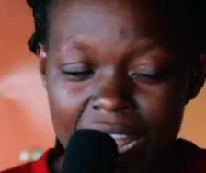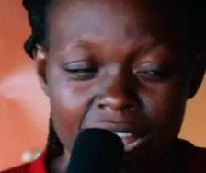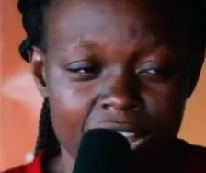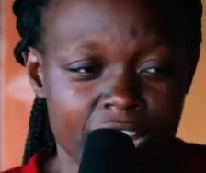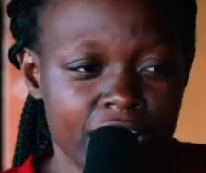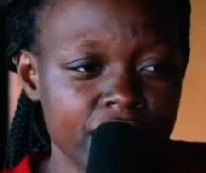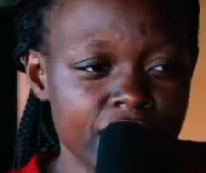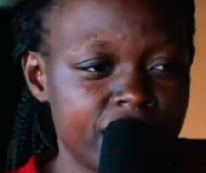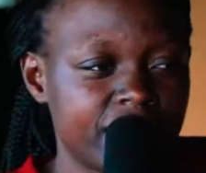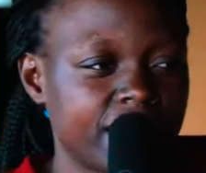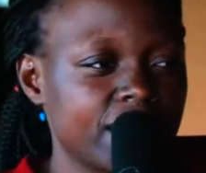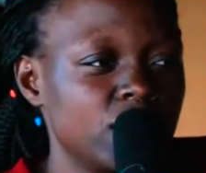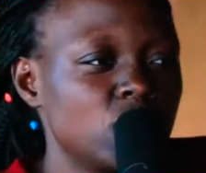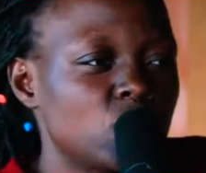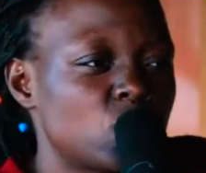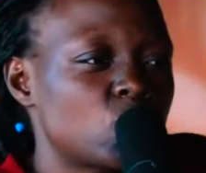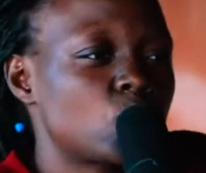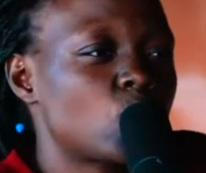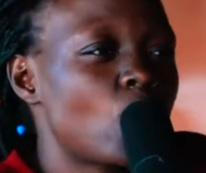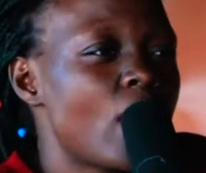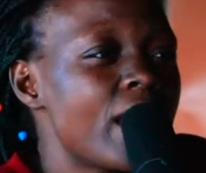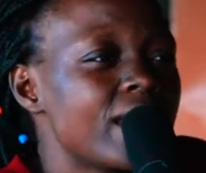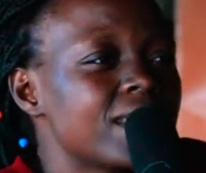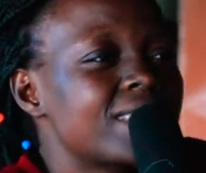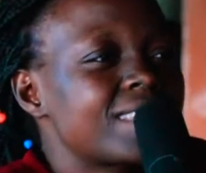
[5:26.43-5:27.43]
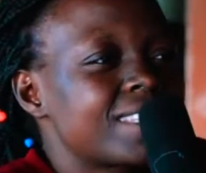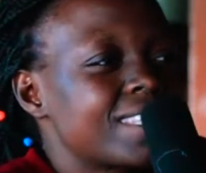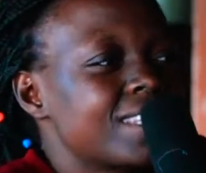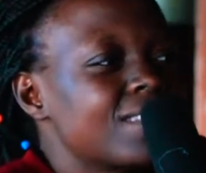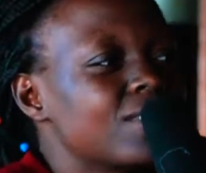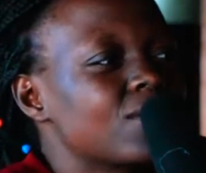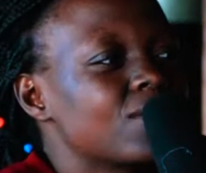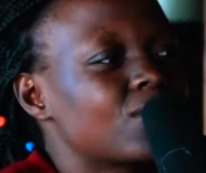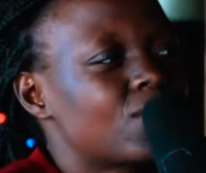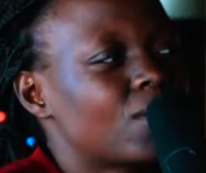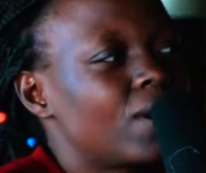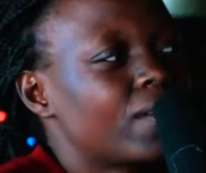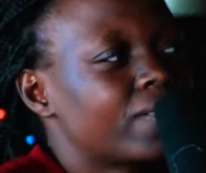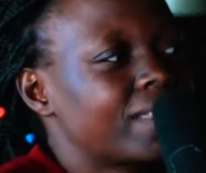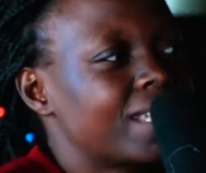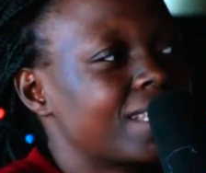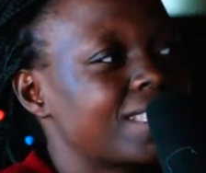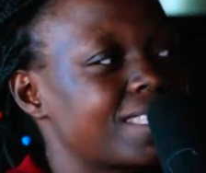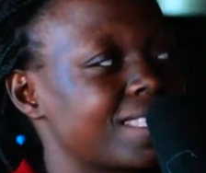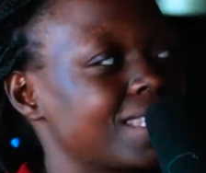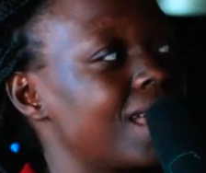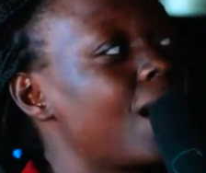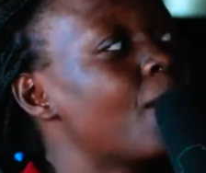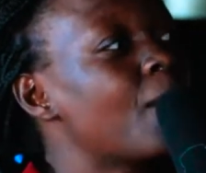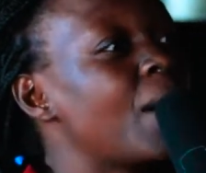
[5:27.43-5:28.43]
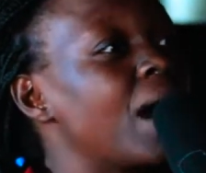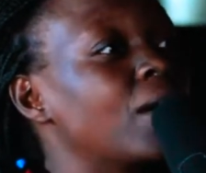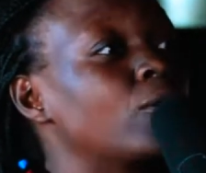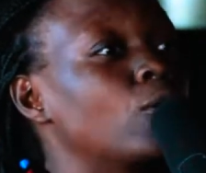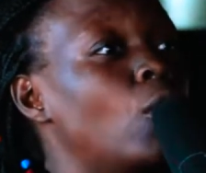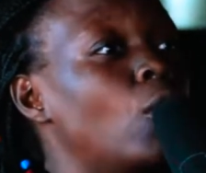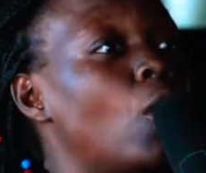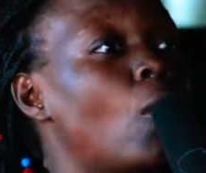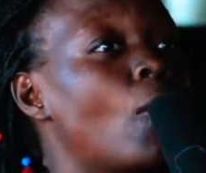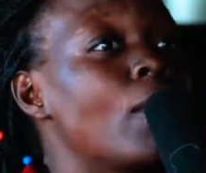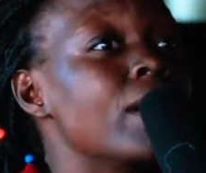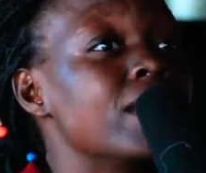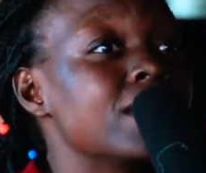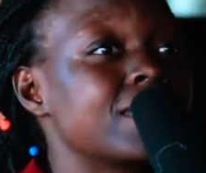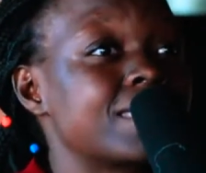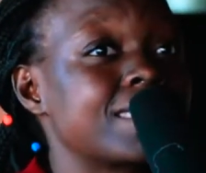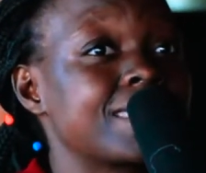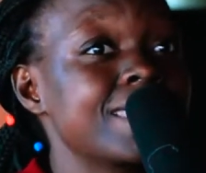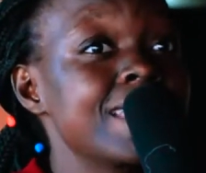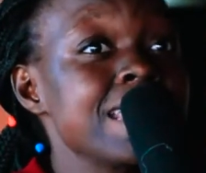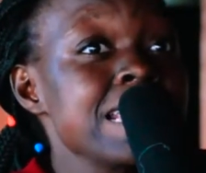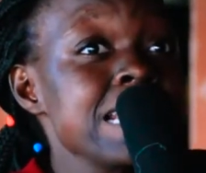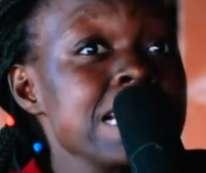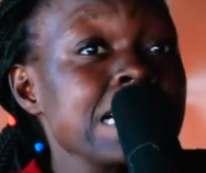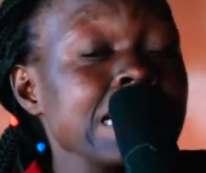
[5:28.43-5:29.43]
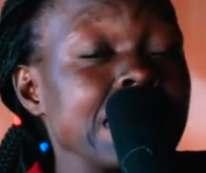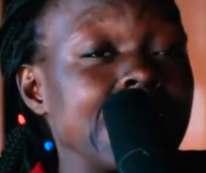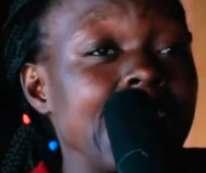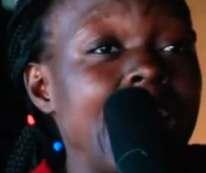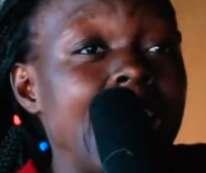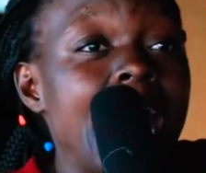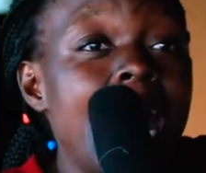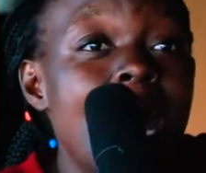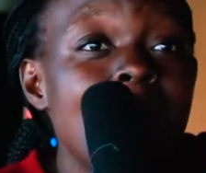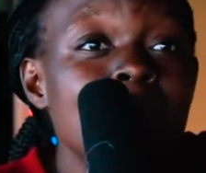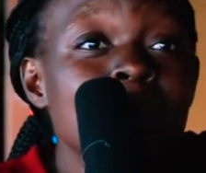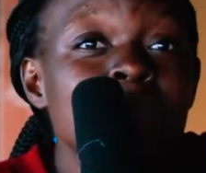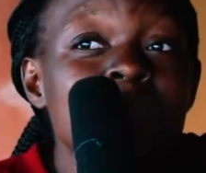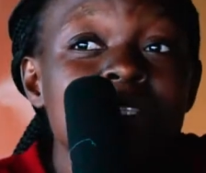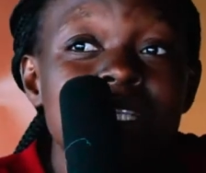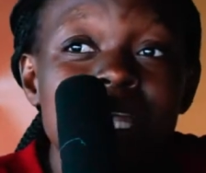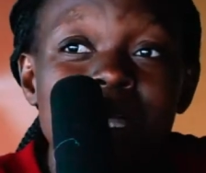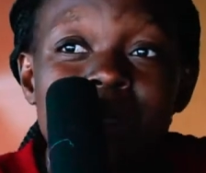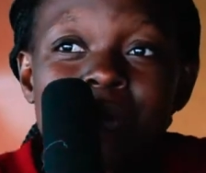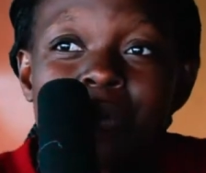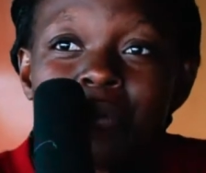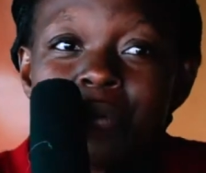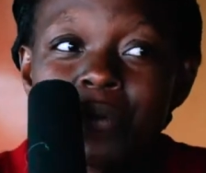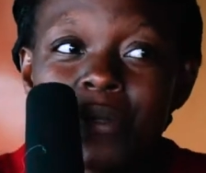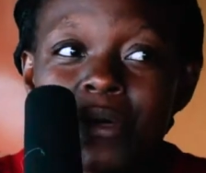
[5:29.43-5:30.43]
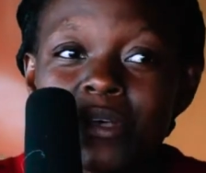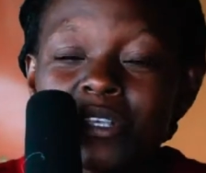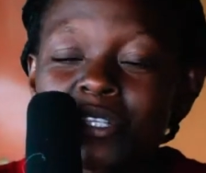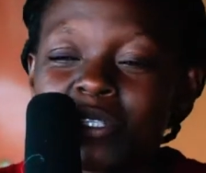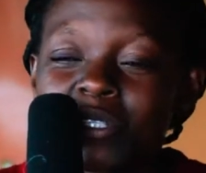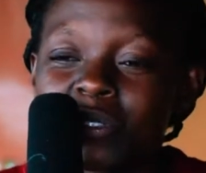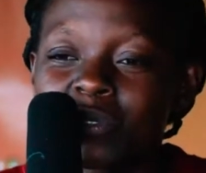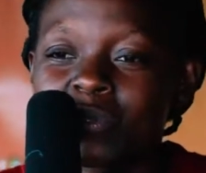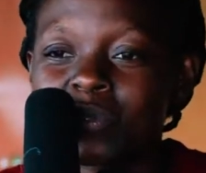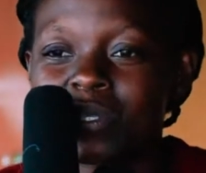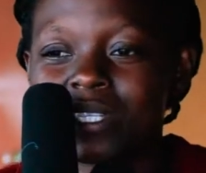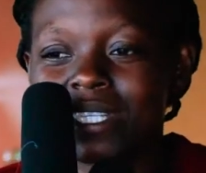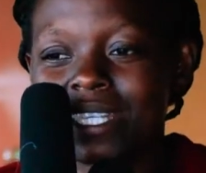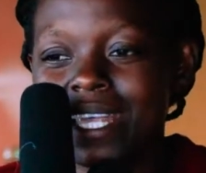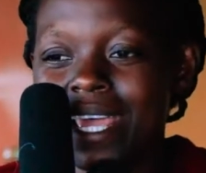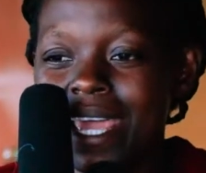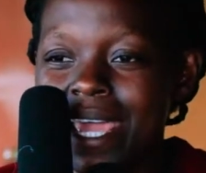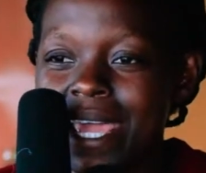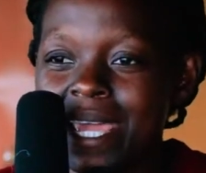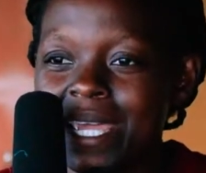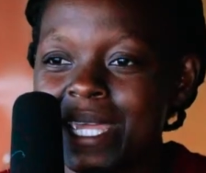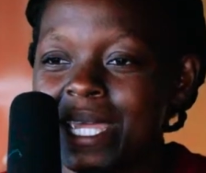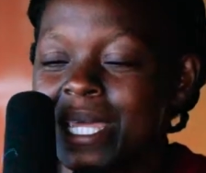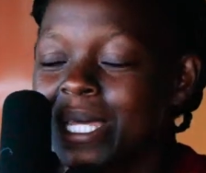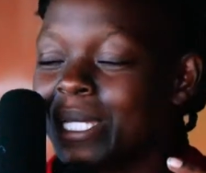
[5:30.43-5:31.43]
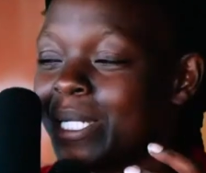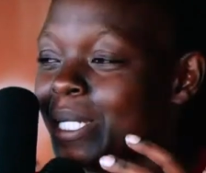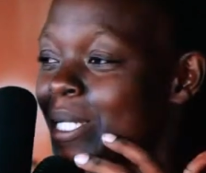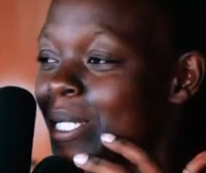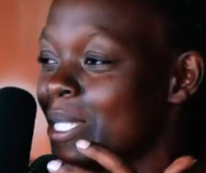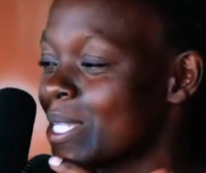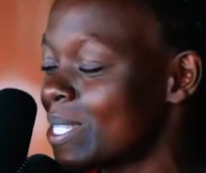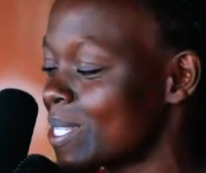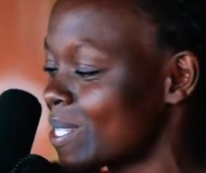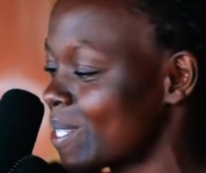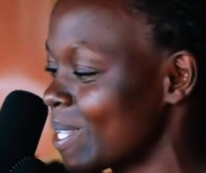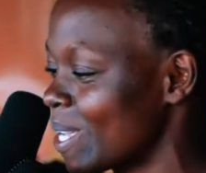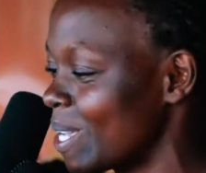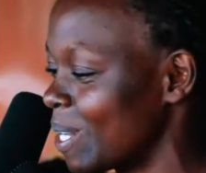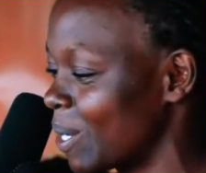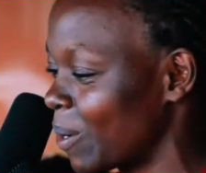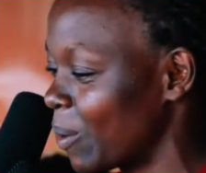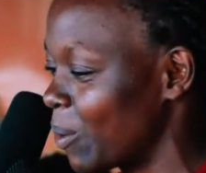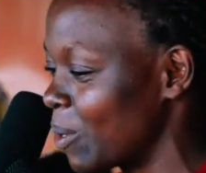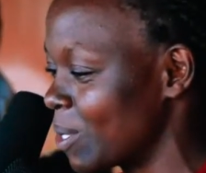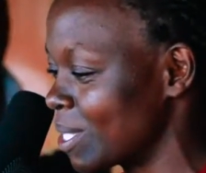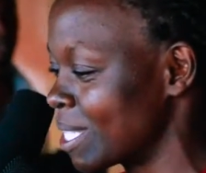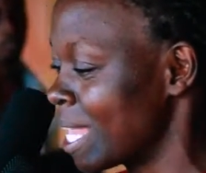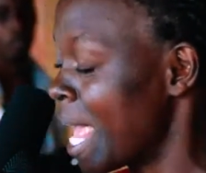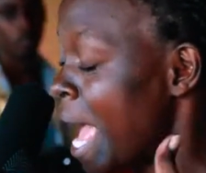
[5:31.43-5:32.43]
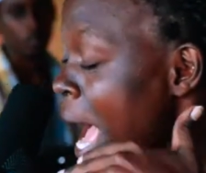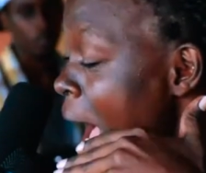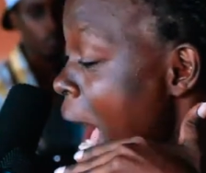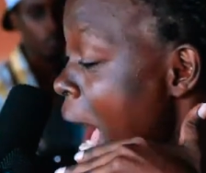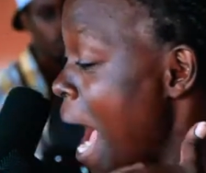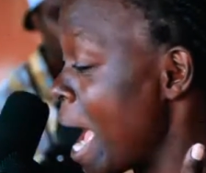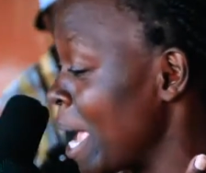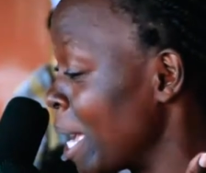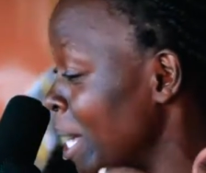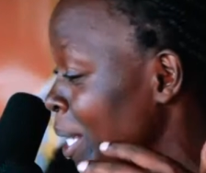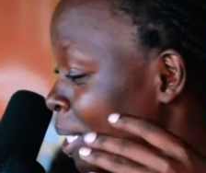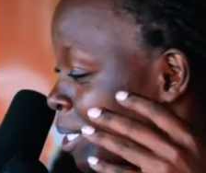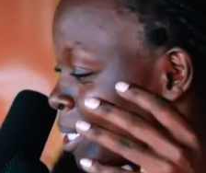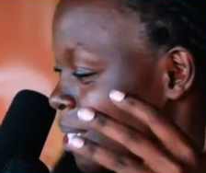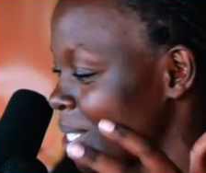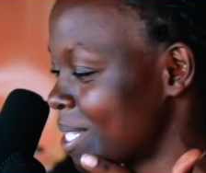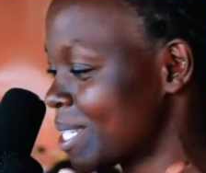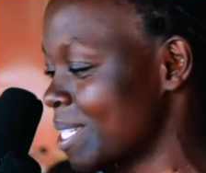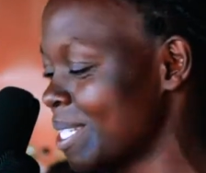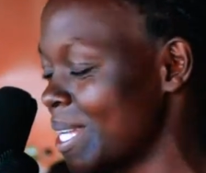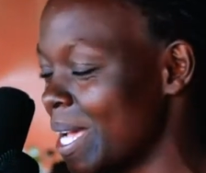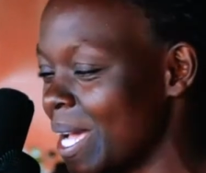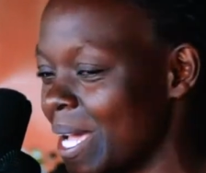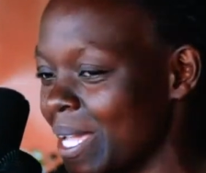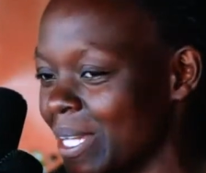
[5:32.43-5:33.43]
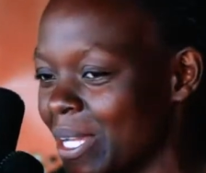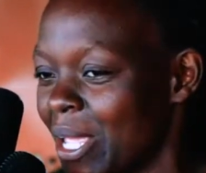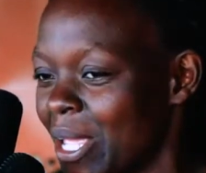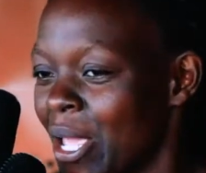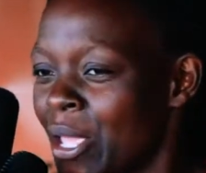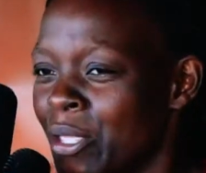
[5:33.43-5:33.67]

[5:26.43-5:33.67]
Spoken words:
It's interesting though that someone always comes across to say, listen, because I understand.